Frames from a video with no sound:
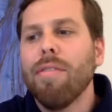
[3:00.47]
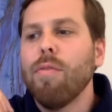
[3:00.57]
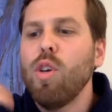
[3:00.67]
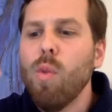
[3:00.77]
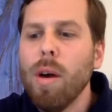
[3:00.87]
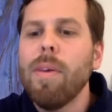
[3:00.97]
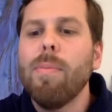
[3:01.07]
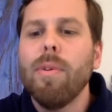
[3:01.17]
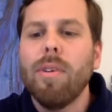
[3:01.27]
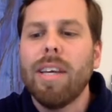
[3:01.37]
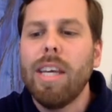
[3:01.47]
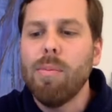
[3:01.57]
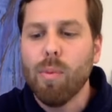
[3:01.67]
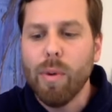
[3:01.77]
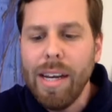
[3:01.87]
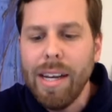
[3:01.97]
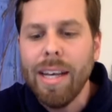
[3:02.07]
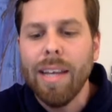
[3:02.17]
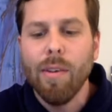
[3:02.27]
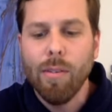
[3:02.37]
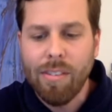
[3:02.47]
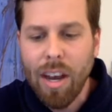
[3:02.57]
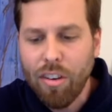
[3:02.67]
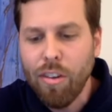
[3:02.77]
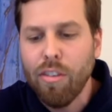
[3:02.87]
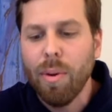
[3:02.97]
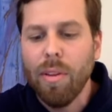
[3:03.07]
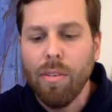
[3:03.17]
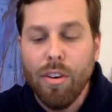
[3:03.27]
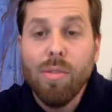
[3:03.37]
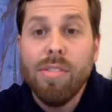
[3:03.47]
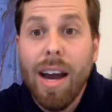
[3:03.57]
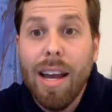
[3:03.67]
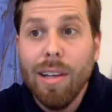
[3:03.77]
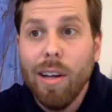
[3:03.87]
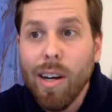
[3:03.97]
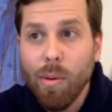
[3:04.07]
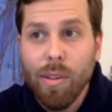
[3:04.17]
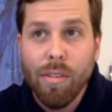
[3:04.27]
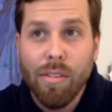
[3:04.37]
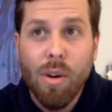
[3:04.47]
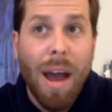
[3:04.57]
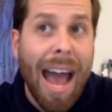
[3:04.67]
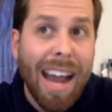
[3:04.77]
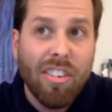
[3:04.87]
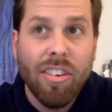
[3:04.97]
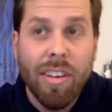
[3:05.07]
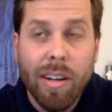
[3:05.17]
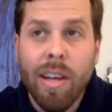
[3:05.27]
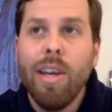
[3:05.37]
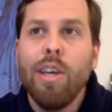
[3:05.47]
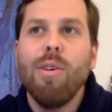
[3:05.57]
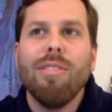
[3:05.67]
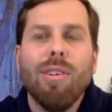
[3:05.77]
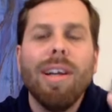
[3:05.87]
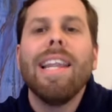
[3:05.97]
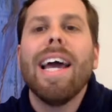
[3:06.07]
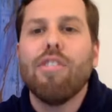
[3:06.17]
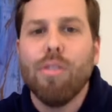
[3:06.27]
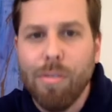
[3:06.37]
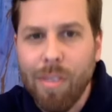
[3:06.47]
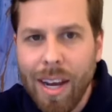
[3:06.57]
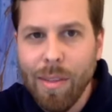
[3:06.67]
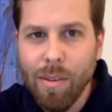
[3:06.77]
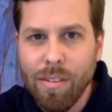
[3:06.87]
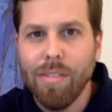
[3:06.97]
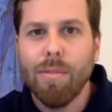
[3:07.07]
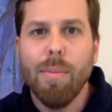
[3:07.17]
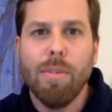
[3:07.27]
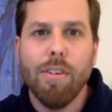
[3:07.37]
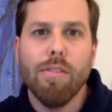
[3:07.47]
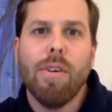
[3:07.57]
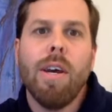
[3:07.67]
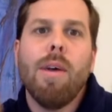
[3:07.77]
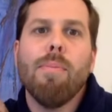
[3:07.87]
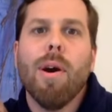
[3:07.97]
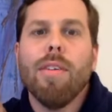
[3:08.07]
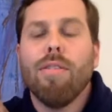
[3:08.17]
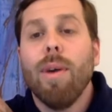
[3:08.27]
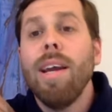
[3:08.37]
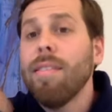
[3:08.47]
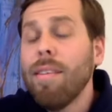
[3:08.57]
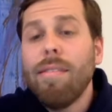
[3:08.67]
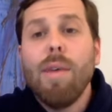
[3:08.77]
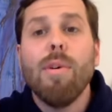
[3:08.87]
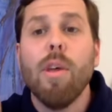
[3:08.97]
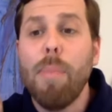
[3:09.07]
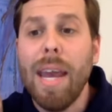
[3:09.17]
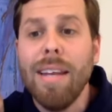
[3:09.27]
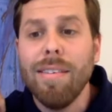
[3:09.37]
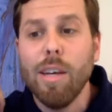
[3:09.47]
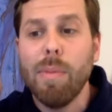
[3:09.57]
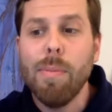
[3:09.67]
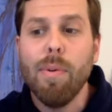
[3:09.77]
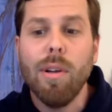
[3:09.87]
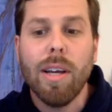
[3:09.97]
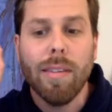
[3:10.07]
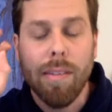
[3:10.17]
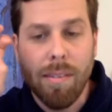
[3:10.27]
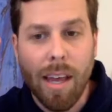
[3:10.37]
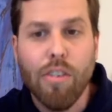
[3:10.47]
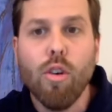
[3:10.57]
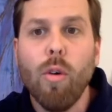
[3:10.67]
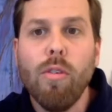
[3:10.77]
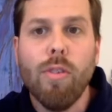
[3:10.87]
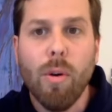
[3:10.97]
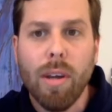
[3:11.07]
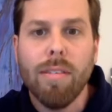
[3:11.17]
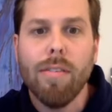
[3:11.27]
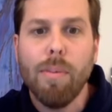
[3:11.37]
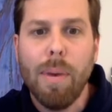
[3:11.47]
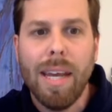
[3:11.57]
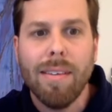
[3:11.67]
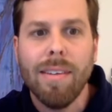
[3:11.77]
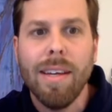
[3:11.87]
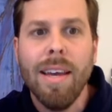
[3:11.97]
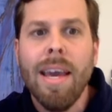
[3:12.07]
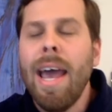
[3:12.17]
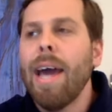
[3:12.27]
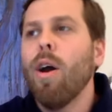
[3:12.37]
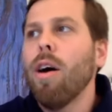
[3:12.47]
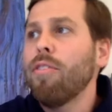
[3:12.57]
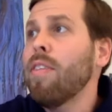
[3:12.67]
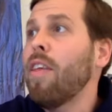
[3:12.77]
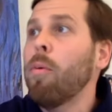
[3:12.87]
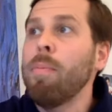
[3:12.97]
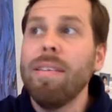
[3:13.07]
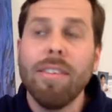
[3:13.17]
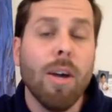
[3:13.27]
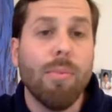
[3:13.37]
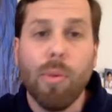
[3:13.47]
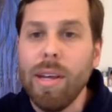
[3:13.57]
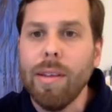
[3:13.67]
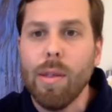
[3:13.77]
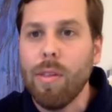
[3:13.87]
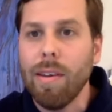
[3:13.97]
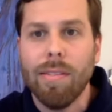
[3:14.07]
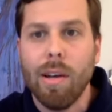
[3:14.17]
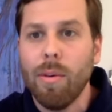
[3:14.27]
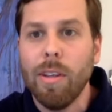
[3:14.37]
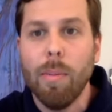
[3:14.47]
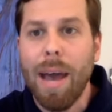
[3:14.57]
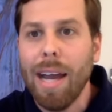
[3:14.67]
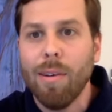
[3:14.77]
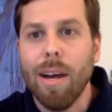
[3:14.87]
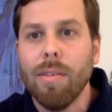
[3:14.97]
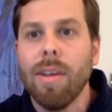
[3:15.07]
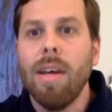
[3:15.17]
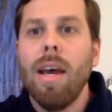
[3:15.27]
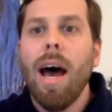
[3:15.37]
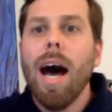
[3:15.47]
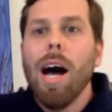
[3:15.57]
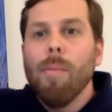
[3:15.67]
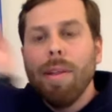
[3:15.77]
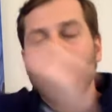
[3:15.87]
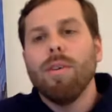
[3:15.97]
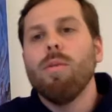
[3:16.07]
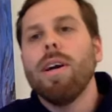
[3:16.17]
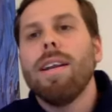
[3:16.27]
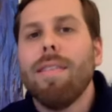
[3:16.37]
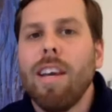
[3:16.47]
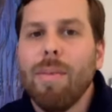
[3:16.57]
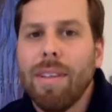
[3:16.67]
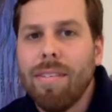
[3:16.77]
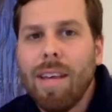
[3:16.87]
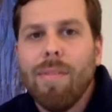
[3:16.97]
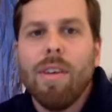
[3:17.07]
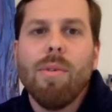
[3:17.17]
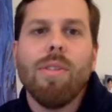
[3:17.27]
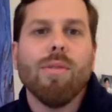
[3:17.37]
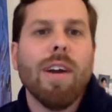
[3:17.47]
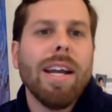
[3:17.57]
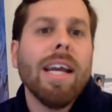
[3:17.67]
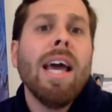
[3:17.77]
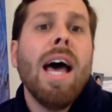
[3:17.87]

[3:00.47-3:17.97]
If you want people to keep reading in those sections where there's no dialogue, where there's no action, you have to electrify those descriptive parts, right? It's the same with a painting. People look at the central focus of a painting, and often they'll miss completely things that are in the background. And so I want you to think about the same thing with your writing.